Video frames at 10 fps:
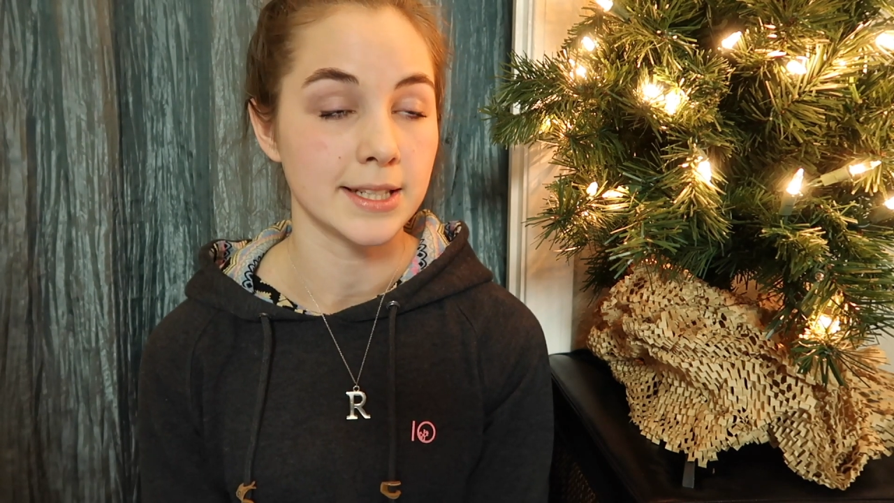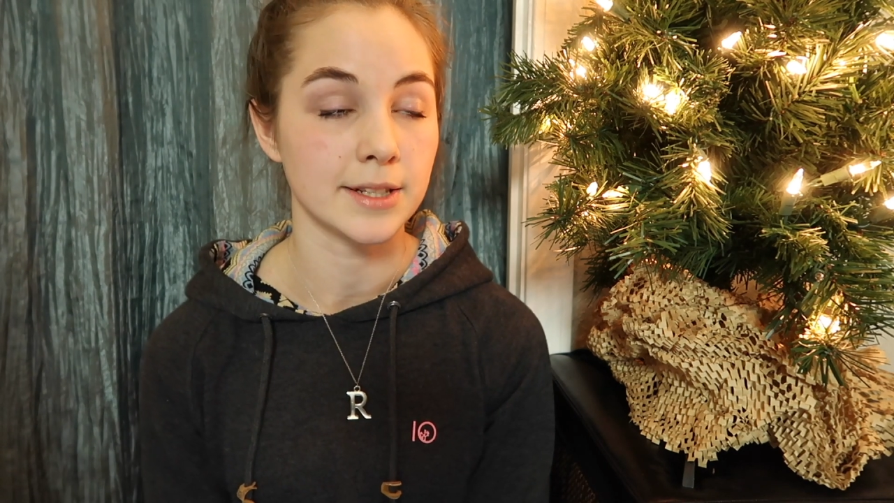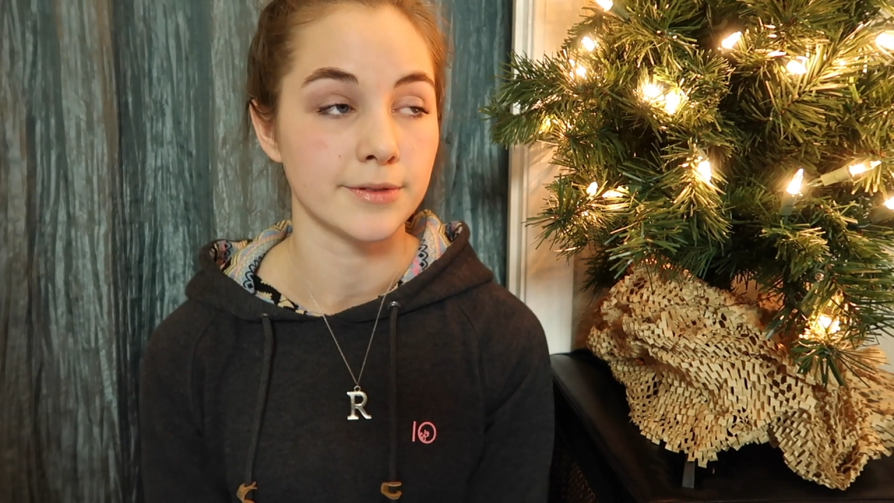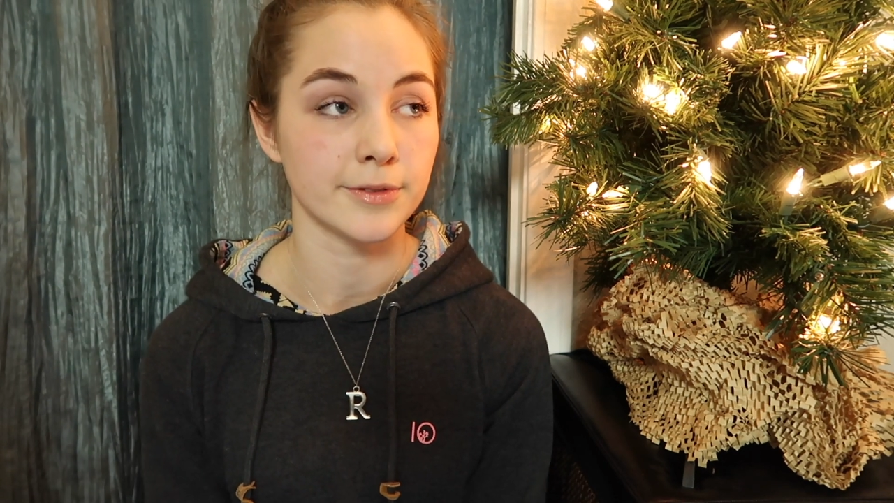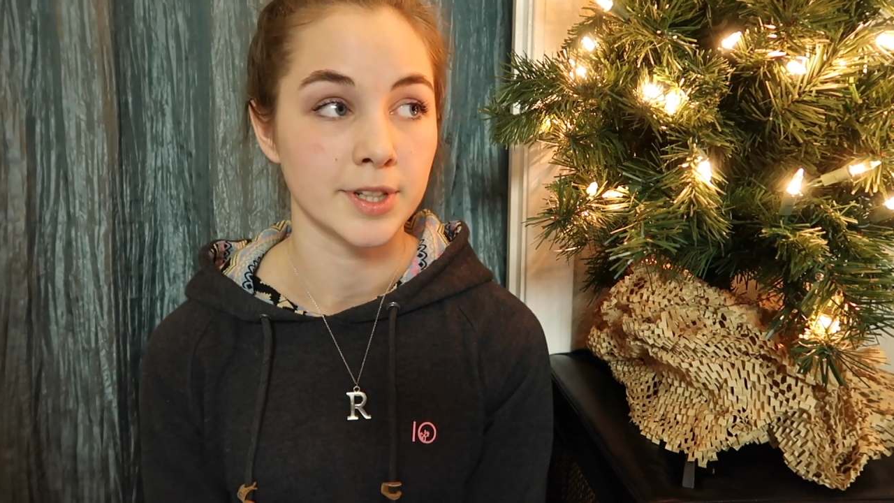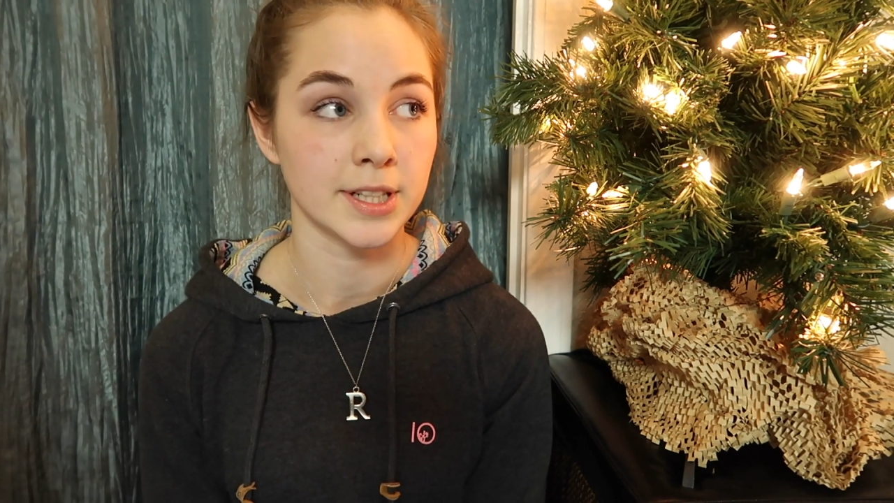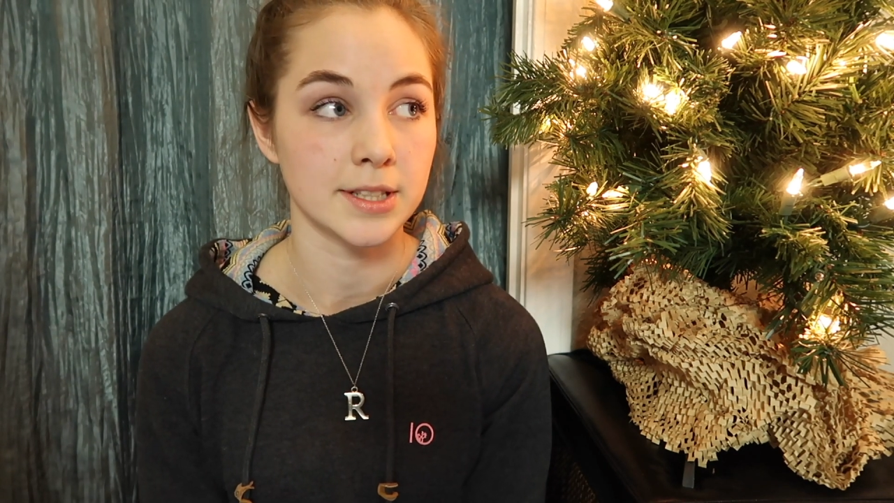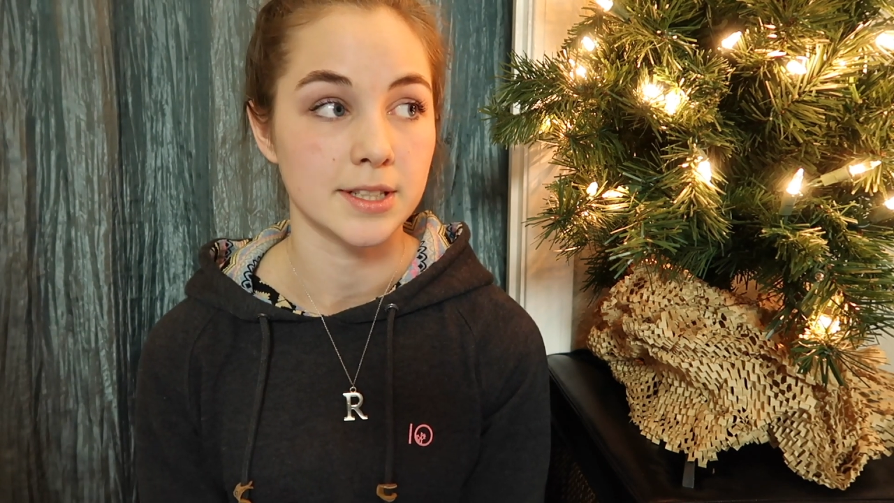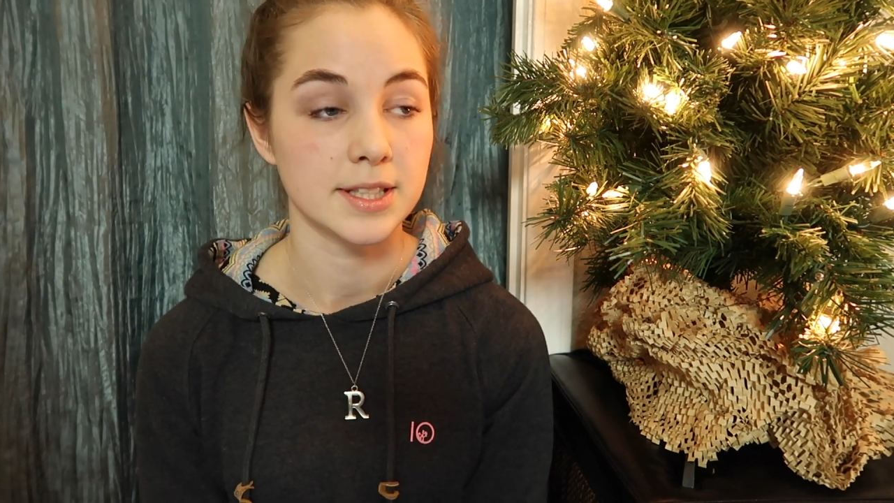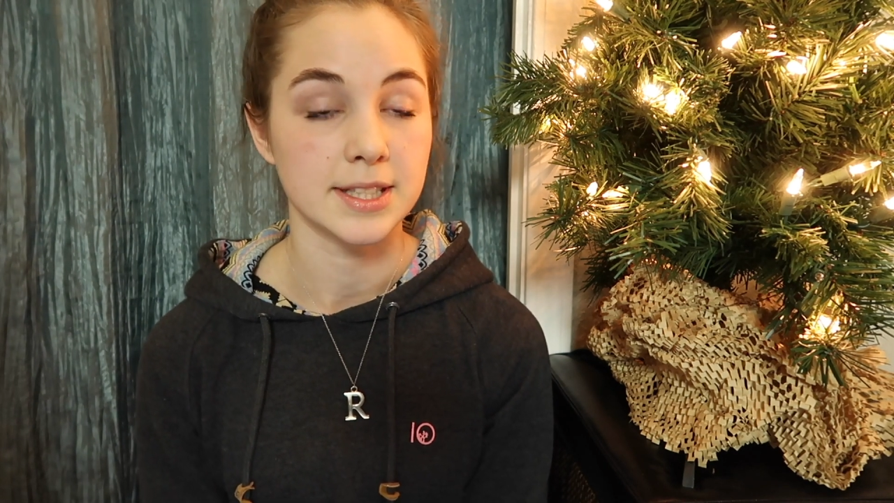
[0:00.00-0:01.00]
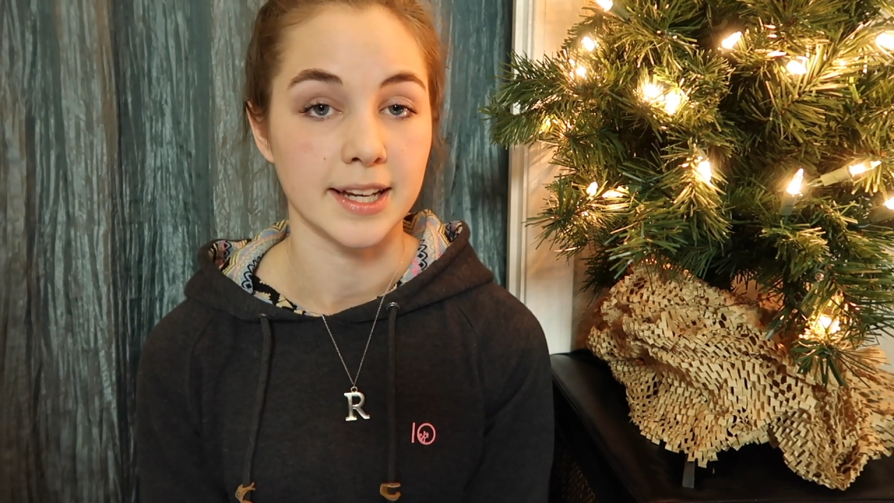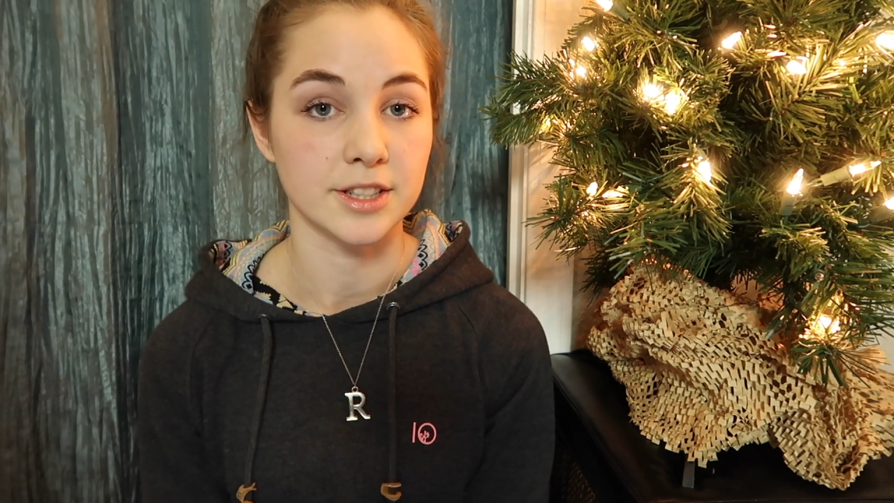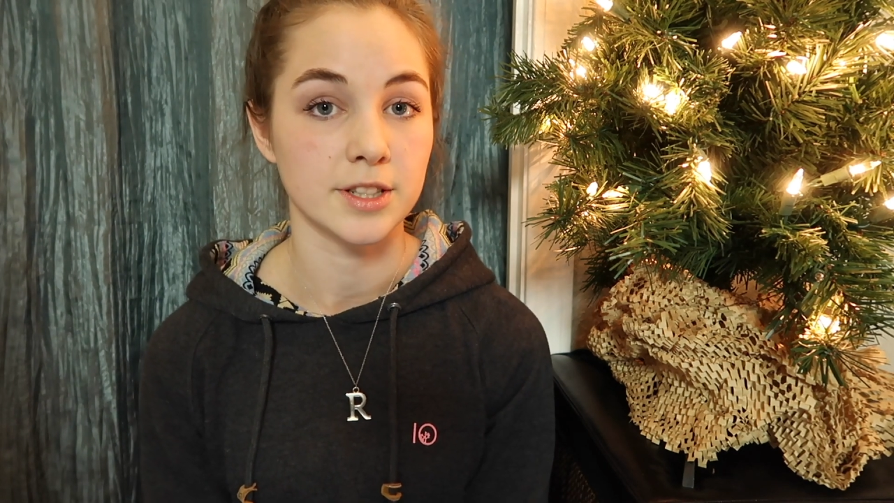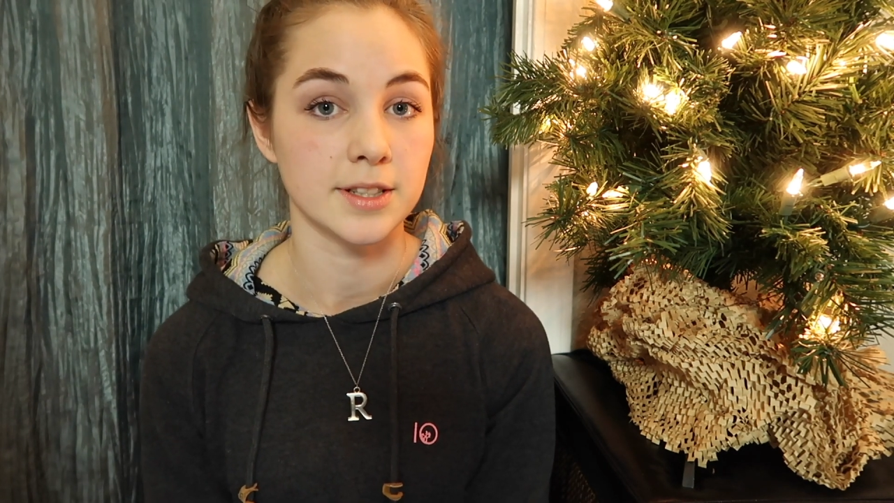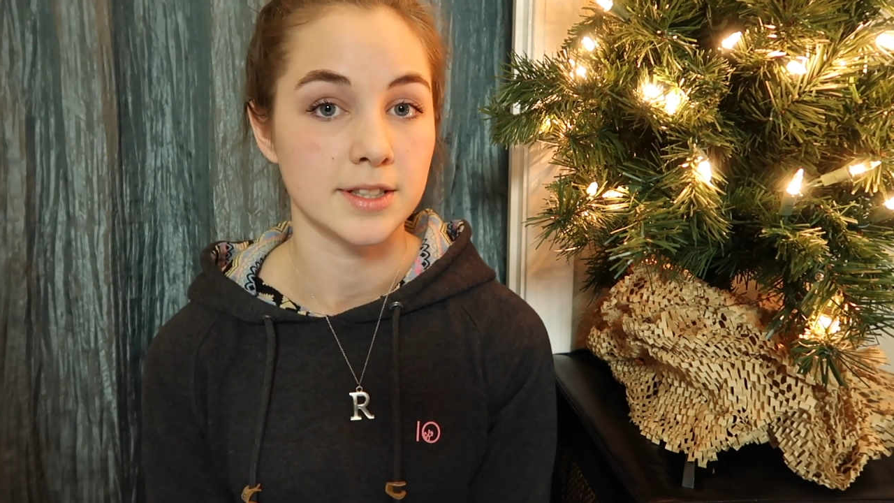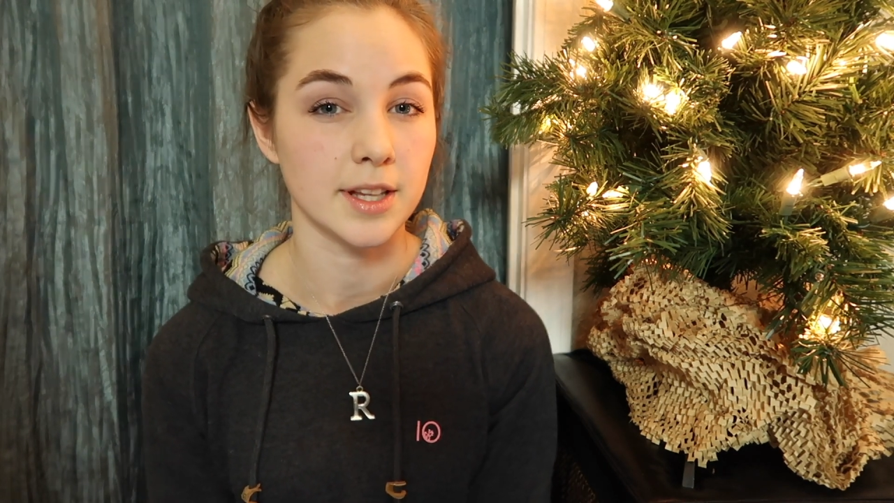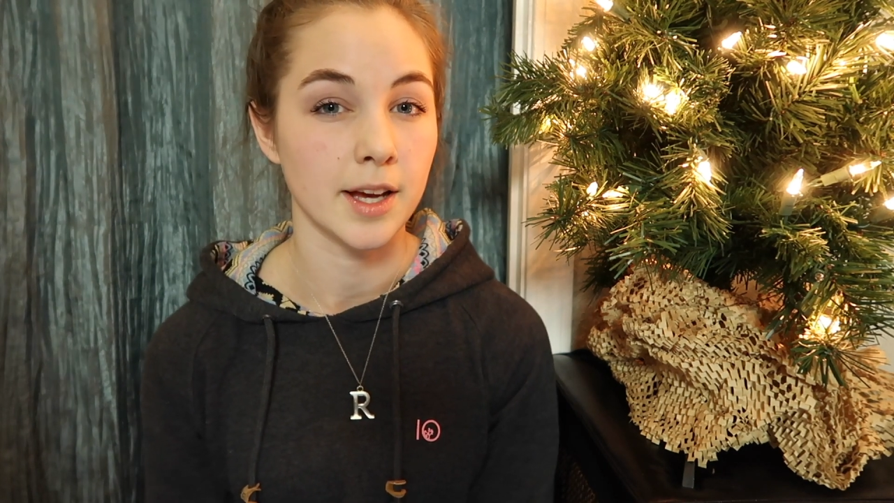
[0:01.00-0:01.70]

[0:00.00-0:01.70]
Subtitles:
different sections